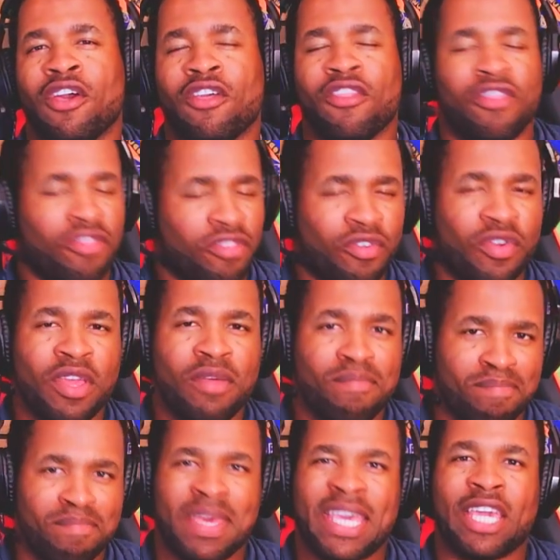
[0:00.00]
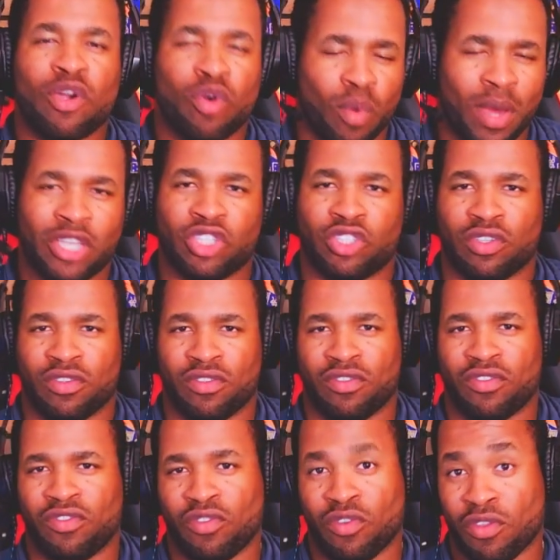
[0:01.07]
three big
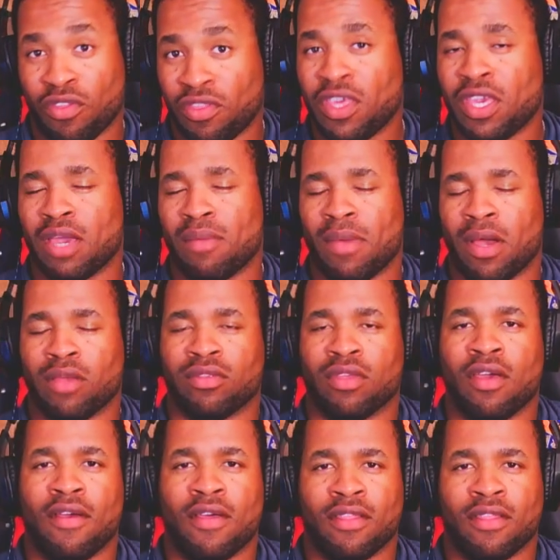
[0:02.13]
questions to think about,